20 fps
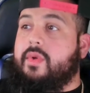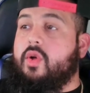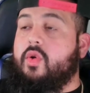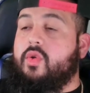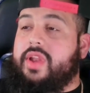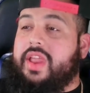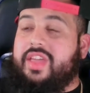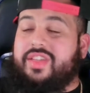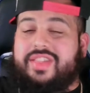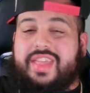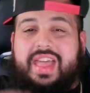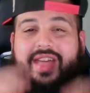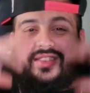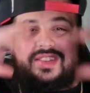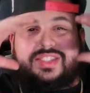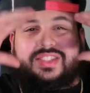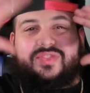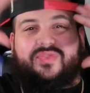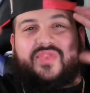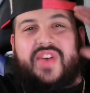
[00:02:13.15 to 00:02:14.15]
When they used to have
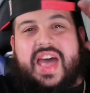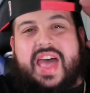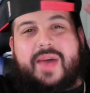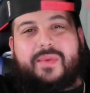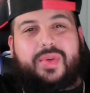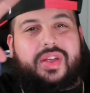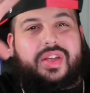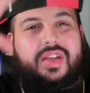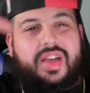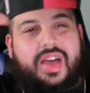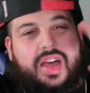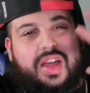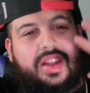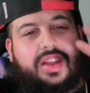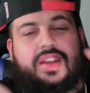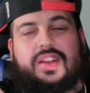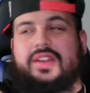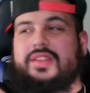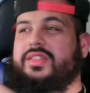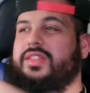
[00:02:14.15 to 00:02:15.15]
just vibrant
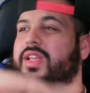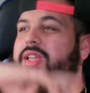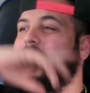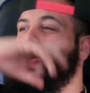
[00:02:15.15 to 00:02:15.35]
colors,